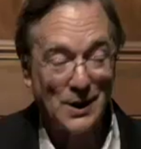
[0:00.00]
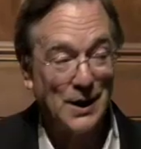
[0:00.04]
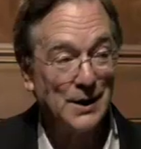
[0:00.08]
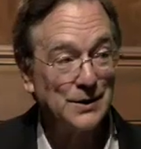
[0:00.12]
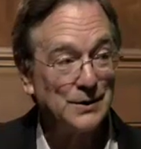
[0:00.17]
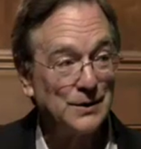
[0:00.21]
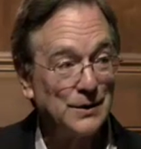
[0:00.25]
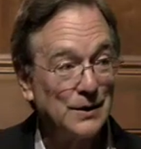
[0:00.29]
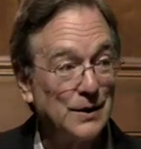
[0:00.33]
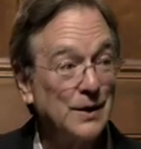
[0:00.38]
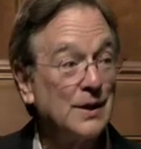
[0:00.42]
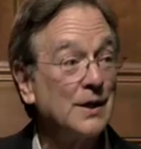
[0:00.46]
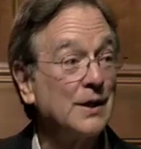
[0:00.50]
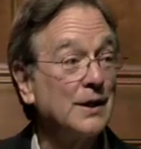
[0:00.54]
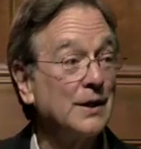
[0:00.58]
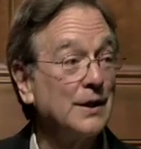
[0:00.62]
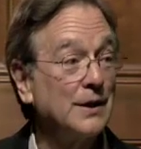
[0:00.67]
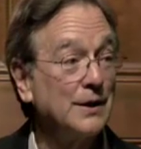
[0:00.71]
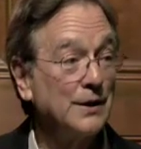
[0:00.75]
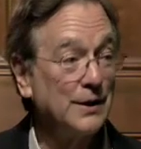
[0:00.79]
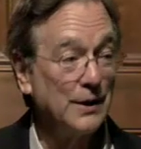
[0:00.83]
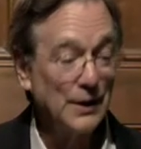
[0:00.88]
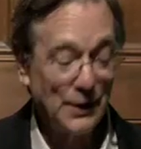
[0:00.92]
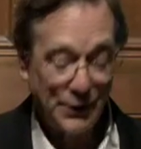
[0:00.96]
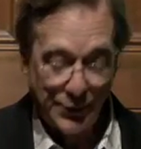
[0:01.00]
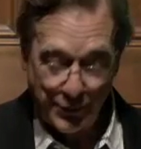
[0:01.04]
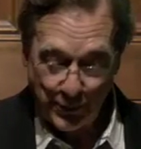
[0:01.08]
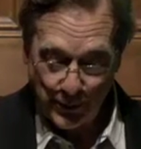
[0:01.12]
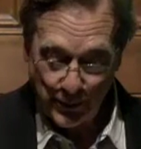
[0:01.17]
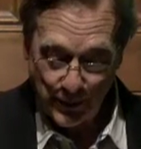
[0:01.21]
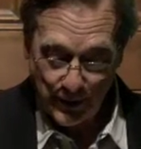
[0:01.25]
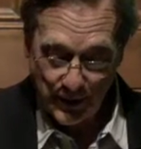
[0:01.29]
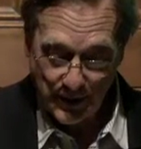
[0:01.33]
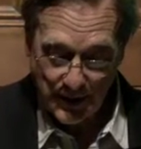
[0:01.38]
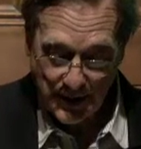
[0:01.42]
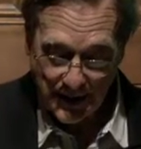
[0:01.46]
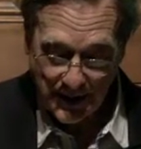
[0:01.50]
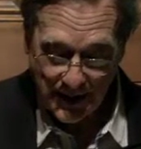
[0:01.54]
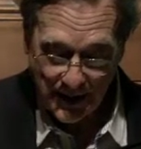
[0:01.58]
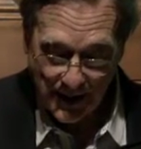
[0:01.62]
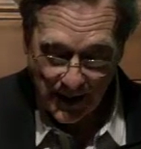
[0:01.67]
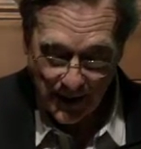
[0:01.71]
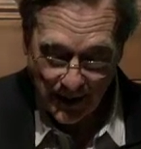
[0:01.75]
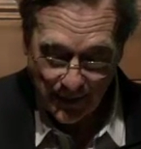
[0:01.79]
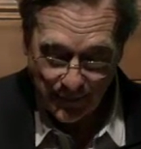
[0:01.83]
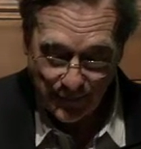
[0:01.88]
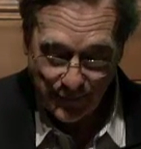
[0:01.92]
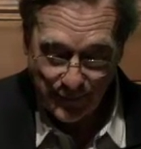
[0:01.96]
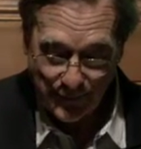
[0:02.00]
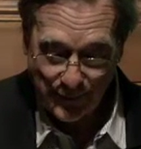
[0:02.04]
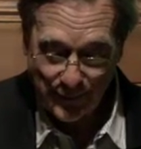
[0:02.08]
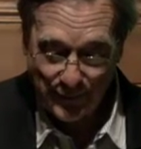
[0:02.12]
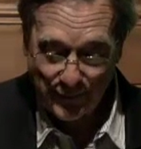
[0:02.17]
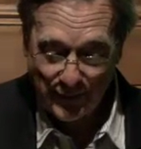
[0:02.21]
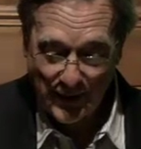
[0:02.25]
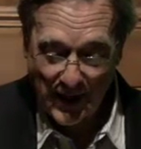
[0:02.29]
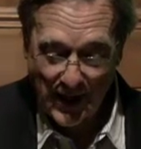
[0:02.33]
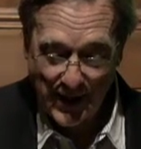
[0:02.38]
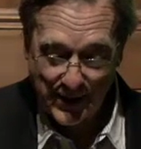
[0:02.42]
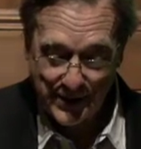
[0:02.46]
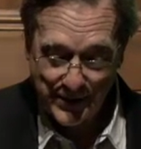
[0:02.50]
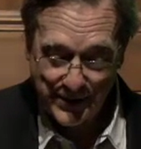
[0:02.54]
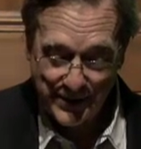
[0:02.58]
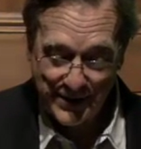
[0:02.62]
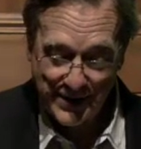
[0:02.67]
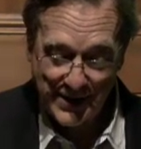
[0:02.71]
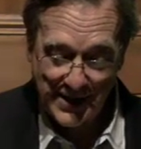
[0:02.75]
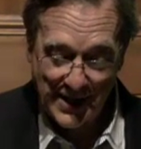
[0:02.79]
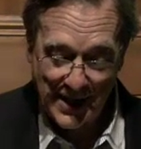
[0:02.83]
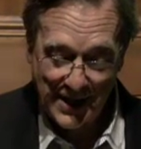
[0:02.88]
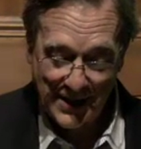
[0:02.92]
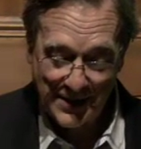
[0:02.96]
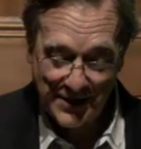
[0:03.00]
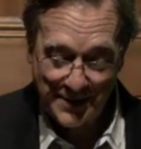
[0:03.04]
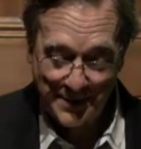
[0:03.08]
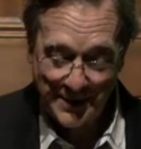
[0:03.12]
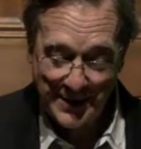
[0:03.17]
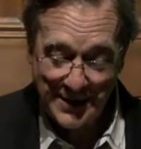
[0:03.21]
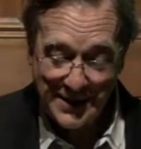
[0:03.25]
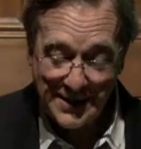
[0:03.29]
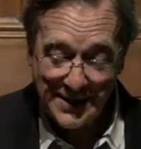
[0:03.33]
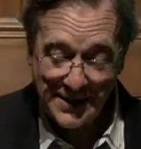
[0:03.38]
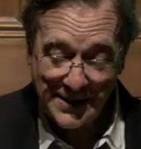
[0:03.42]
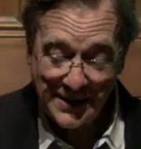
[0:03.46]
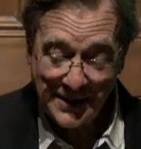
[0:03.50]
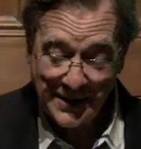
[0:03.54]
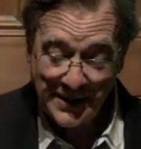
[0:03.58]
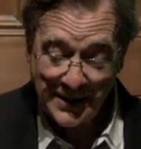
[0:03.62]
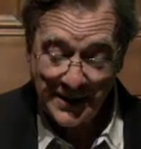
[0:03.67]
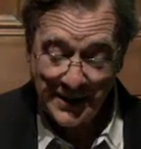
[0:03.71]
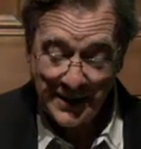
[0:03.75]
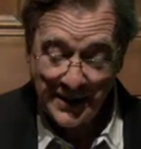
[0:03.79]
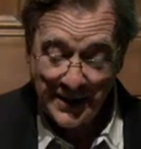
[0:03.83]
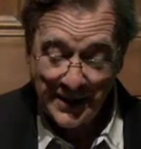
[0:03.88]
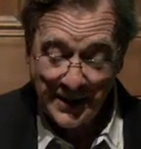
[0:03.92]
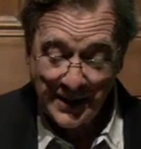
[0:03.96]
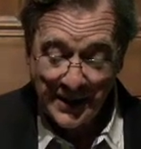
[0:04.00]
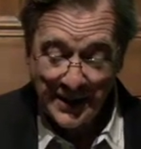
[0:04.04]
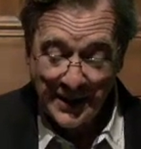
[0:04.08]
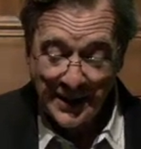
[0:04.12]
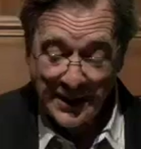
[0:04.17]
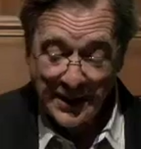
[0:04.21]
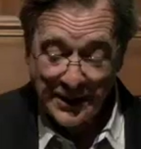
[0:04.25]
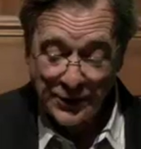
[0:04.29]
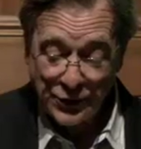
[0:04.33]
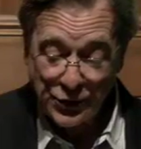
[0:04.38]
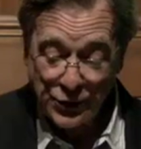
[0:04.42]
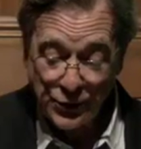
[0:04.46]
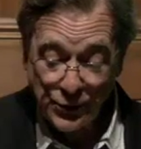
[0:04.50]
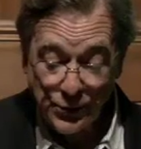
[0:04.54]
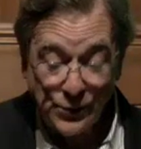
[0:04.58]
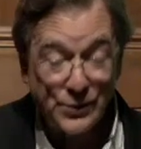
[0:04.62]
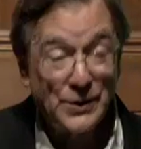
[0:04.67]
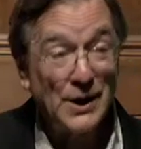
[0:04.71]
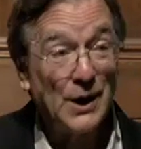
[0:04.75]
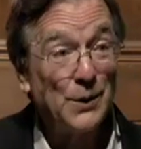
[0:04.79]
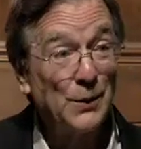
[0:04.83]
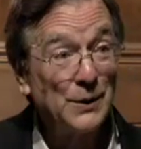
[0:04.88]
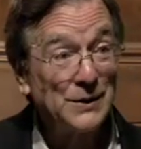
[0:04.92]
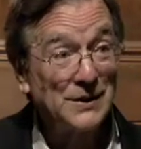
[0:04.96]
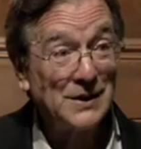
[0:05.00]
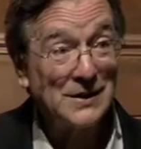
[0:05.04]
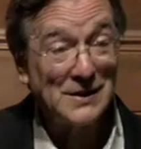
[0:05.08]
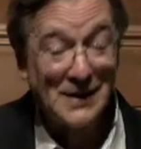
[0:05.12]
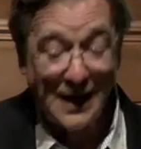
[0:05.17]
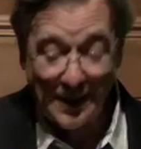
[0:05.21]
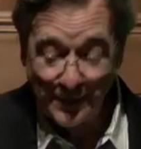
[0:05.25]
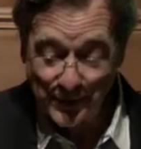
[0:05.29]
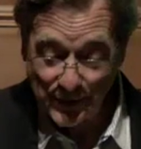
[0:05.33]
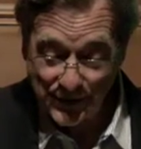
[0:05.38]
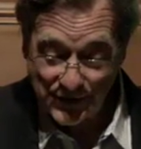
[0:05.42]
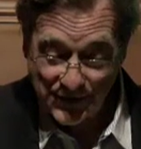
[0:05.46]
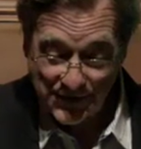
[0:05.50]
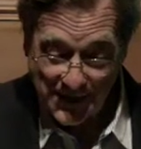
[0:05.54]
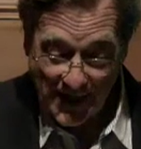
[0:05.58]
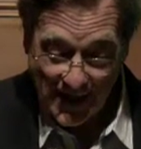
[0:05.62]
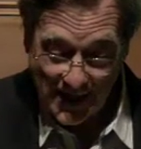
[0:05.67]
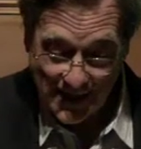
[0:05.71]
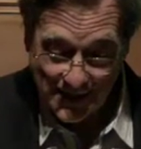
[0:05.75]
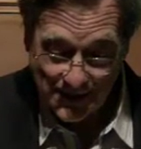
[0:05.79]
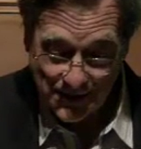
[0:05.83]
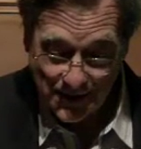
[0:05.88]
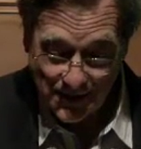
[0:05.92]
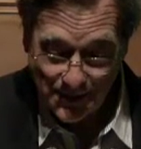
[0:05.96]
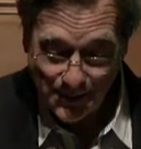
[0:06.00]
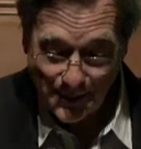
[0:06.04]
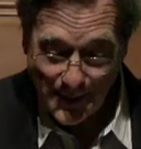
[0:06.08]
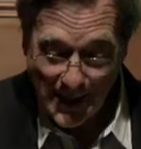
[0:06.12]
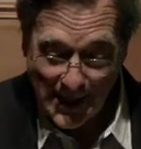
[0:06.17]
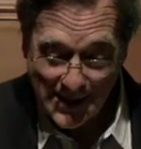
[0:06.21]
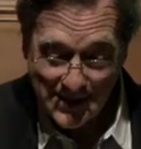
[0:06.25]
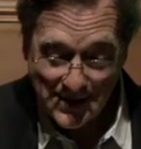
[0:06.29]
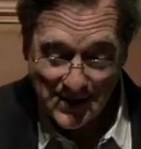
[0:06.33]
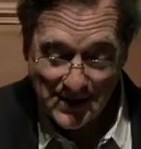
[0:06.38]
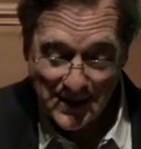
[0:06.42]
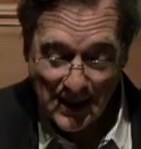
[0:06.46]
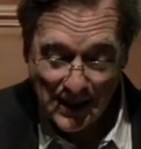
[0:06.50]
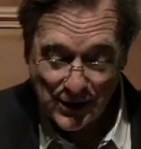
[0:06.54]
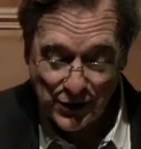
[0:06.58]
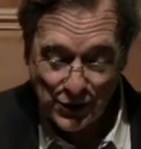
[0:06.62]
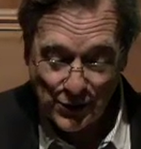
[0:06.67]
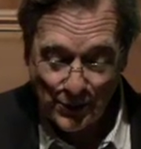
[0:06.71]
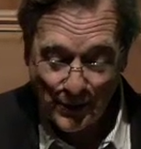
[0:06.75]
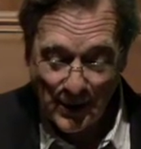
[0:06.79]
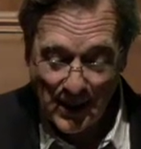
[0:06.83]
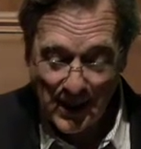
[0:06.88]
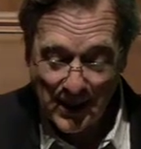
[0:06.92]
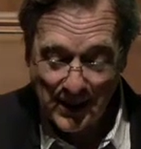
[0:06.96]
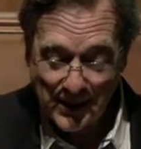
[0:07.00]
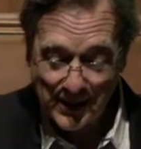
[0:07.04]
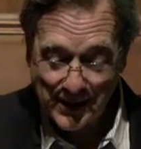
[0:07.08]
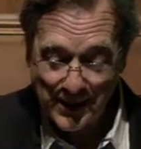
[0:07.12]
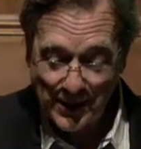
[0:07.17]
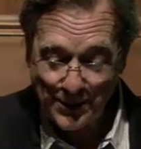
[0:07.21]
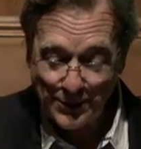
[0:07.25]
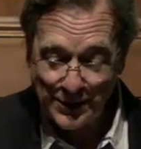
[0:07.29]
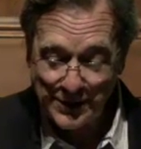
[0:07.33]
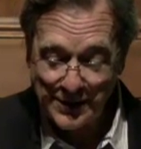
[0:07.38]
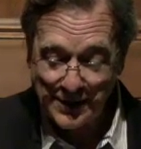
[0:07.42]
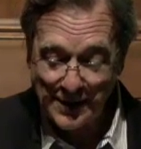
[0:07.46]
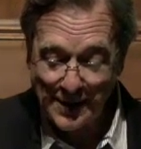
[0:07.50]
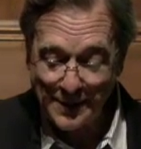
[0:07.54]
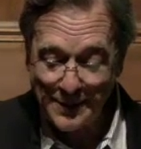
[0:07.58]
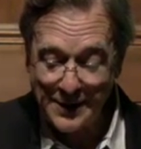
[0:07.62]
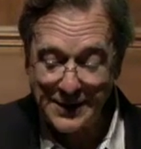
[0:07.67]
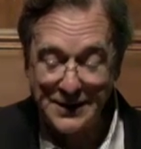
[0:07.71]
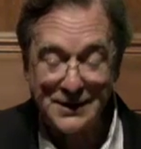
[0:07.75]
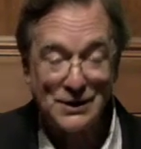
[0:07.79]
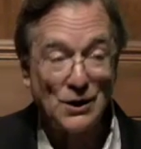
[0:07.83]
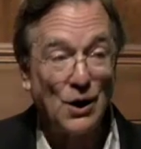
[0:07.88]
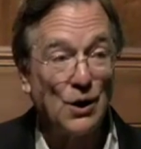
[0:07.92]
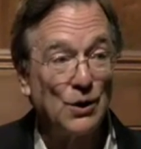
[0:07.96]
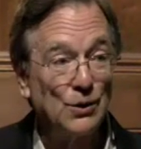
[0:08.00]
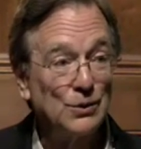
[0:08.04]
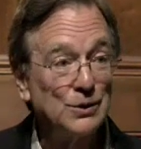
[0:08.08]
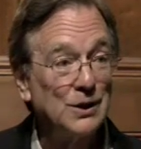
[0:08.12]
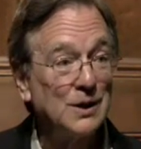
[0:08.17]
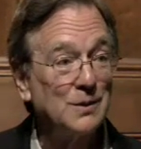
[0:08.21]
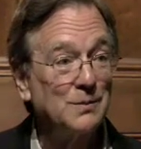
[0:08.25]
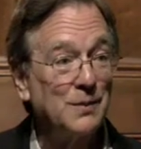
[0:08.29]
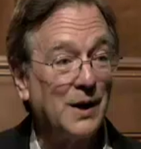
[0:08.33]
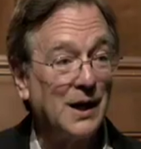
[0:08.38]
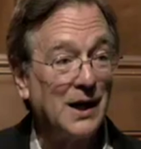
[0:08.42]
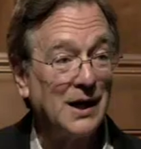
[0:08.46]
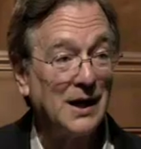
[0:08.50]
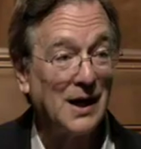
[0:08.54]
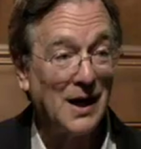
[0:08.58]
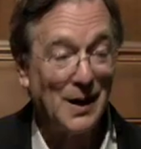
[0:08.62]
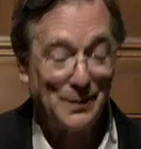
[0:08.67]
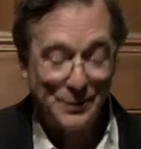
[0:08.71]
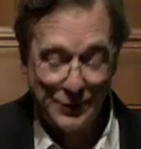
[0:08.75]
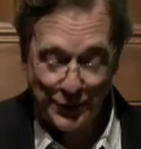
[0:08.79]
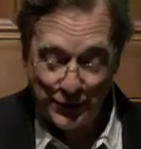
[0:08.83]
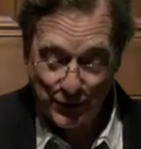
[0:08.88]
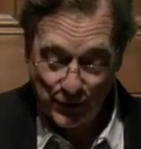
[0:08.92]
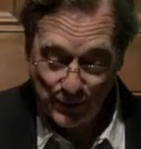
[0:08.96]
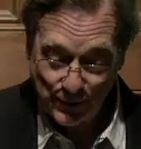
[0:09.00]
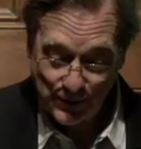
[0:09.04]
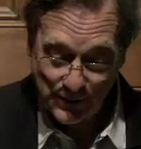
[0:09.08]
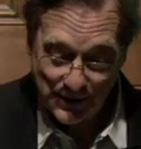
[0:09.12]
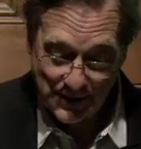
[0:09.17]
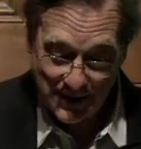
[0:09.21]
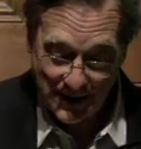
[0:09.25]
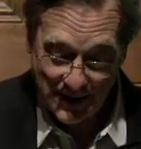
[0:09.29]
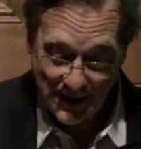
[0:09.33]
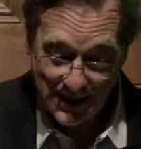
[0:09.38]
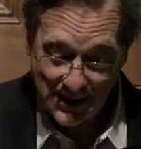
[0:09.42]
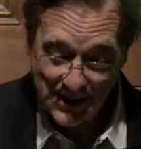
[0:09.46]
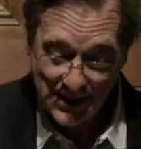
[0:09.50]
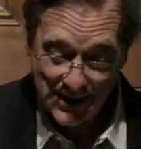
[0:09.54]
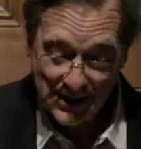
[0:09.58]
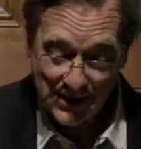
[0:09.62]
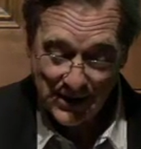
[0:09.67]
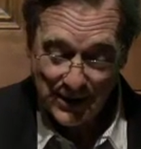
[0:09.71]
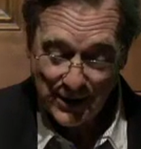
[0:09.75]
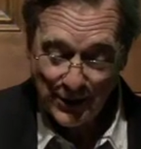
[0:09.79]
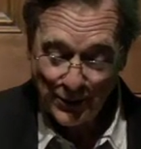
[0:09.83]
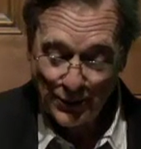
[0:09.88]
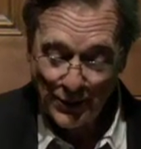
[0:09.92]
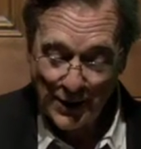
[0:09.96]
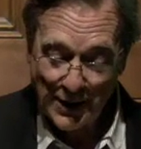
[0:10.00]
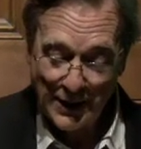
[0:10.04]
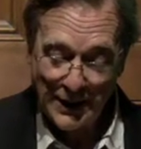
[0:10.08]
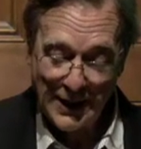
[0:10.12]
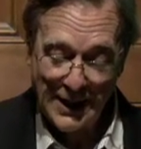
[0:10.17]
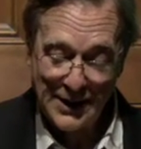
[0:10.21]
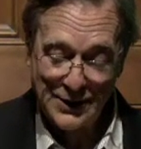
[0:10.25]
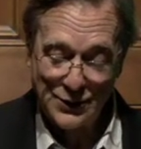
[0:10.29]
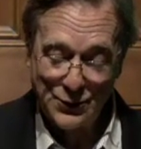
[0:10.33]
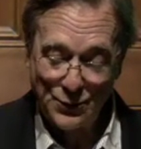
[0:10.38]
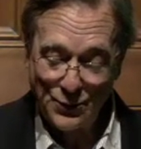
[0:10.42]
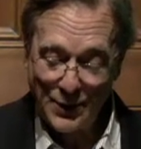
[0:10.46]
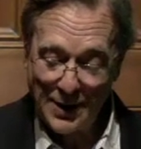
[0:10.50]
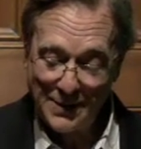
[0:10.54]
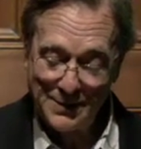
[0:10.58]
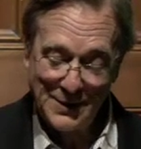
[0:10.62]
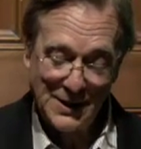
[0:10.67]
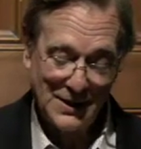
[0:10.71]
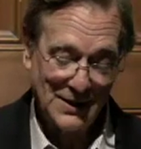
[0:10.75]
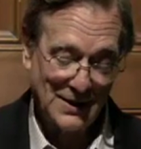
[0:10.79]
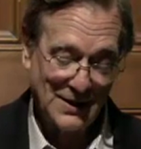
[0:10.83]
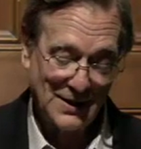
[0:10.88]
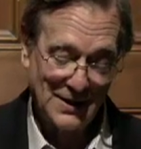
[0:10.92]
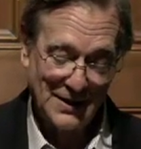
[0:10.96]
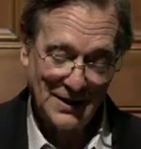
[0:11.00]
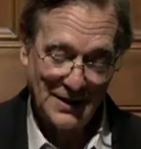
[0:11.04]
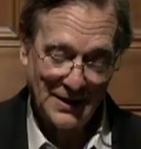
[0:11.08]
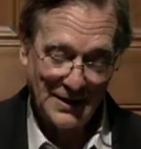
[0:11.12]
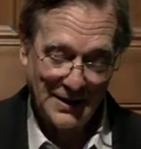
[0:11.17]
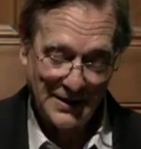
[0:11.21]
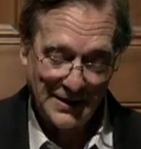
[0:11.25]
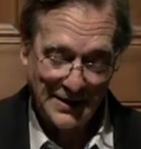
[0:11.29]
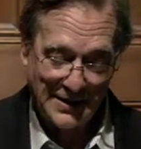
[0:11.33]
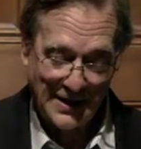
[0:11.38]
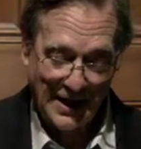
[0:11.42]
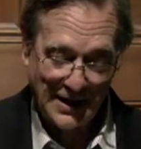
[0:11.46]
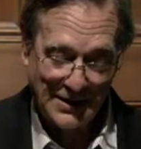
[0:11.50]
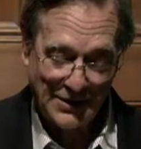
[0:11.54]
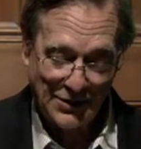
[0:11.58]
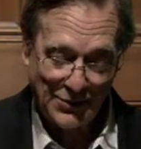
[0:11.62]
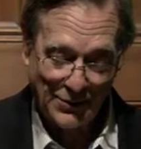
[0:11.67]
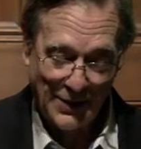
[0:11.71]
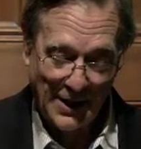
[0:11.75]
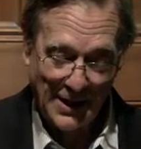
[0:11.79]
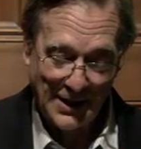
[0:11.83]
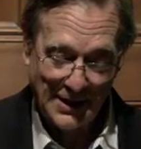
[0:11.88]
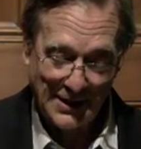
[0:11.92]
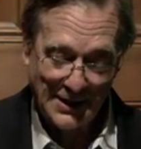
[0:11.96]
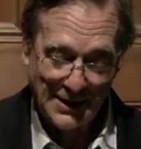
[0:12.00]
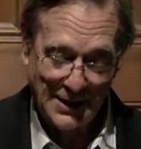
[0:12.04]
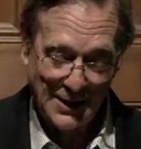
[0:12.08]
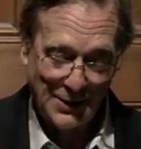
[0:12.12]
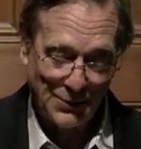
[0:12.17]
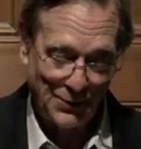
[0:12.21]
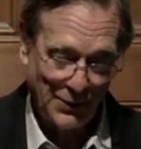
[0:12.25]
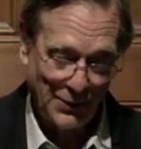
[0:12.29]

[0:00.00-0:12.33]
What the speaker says: under the authority of fathers and husbands. Two, there was a double standard. Men's sexuality was limited only by opportunity, whereas women's sexuality